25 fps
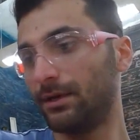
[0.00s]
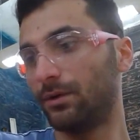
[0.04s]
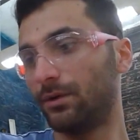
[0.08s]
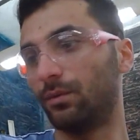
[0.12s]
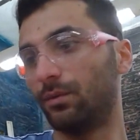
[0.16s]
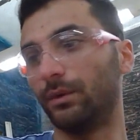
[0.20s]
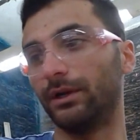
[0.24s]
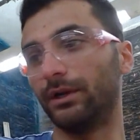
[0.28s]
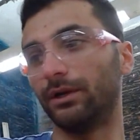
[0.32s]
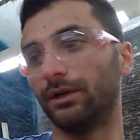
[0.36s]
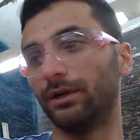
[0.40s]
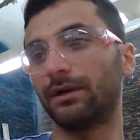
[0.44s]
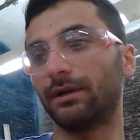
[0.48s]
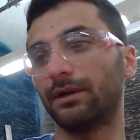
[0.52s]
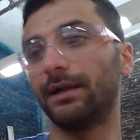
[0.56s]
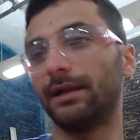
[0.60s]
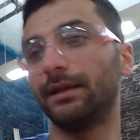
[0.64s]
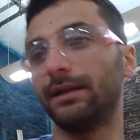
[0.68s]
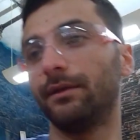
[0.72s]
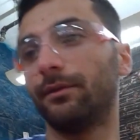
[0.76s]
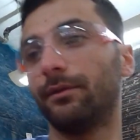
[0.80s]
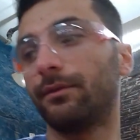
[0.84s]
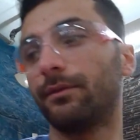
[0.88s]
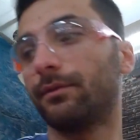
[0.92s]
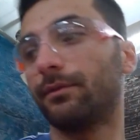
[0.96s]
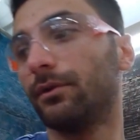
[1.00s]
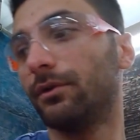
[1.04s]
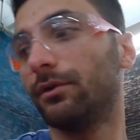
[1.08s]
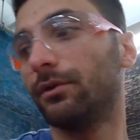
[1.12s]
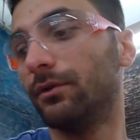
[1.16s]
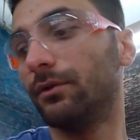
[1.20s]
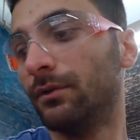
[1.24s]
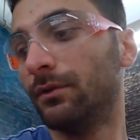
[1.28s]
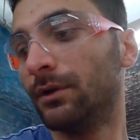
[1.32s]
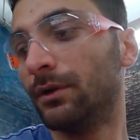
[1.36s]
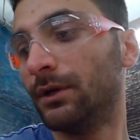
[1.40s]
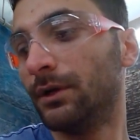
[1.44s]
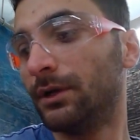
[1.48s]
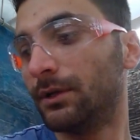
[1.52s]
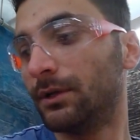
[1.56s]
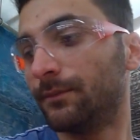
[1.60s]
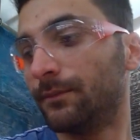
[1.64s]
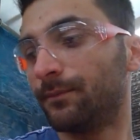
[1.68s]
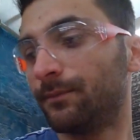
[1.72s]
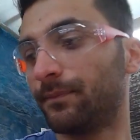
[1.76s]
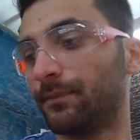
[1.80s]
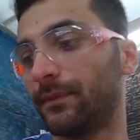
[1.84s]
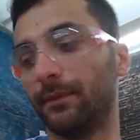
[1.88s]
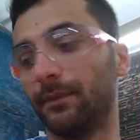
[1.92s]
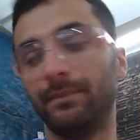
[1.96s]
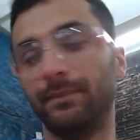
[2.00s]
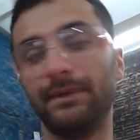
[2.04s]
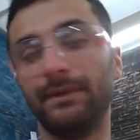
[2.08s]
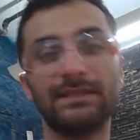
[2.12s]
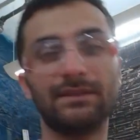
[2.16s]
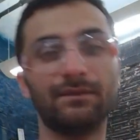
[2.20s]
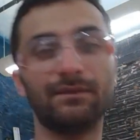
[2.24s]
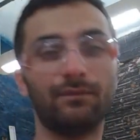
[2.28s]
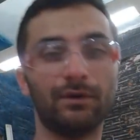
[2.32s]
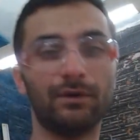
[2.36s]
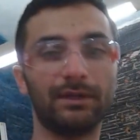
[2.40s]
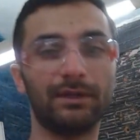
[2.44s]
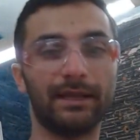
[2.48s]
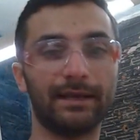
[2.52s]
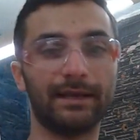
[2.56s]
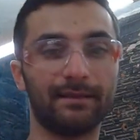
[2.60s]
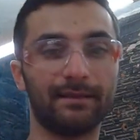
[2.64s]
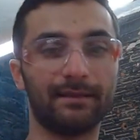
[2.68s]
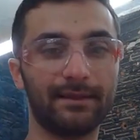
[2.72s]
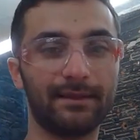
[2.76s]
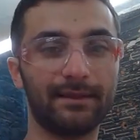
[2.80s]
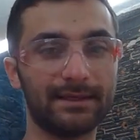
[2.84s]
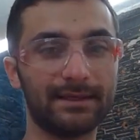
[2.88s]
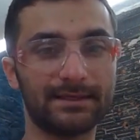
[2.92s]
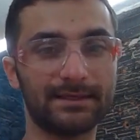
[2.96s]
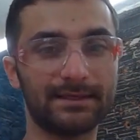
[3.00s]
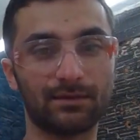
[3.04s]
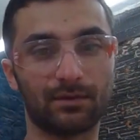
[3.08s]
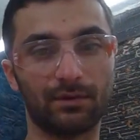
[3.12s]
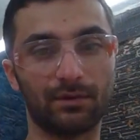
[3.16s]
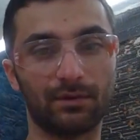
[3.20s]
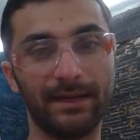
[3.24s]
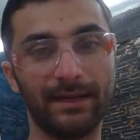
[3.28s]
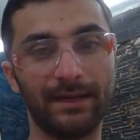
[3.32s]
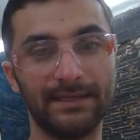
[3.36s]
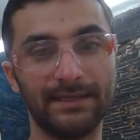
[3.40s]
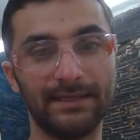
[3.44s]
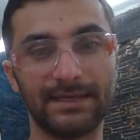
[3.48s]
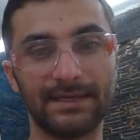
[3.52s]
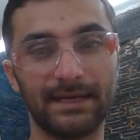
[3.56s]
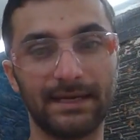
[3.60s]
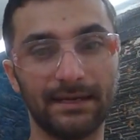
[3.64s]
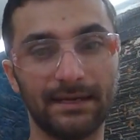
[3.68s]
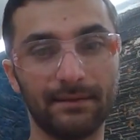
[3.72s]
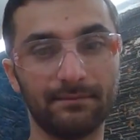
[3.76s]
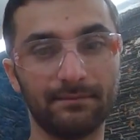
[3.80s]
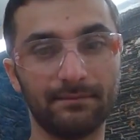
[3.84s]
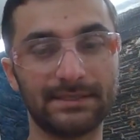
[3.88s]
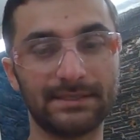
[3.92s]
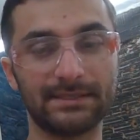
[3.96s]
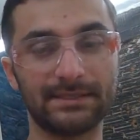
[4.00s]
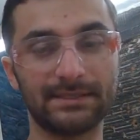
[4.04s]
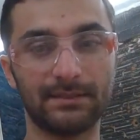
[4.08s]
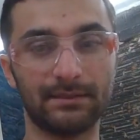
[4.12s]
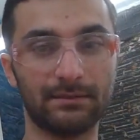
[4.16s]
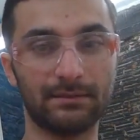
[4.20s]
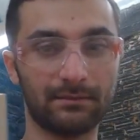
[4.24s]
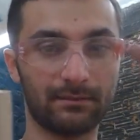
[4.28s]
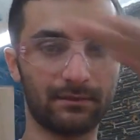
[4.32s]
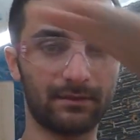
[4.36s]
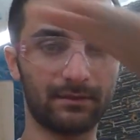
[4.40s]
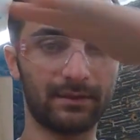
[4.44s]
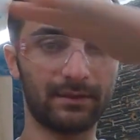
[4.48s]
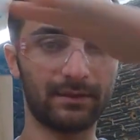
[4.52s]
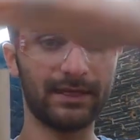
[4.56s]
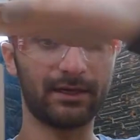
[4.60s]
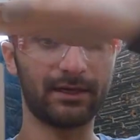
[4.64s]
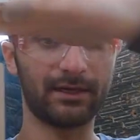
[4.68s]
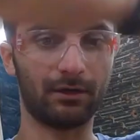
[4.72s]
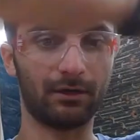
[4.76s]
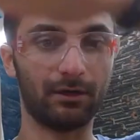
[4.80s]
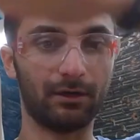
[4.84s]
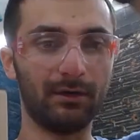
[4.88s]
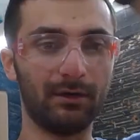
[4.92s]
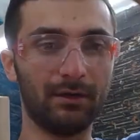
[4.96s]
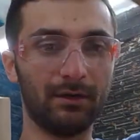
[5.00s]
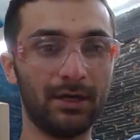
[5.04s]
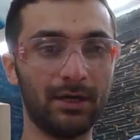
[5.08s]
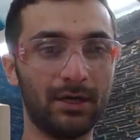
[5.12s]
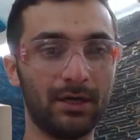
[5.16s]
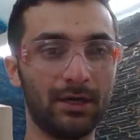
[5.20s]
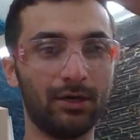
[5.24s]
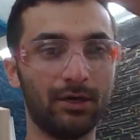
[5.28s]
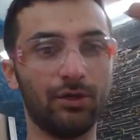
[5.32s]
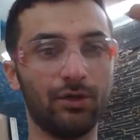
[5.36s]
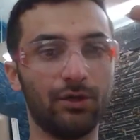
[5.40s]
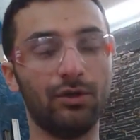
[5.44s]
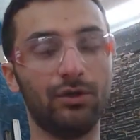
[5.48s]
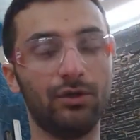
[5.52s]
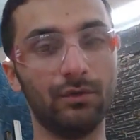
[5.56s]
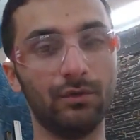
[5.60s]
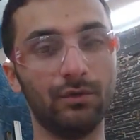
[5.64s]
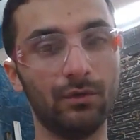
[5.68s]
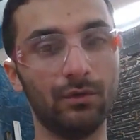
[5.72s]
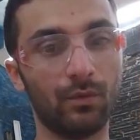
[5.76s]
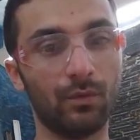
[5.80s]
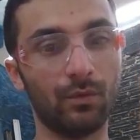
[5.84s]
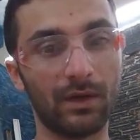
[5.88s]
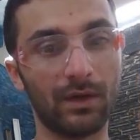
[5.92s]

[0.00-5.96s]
When you're cutting through a piece of wood like this, or many times thicker, you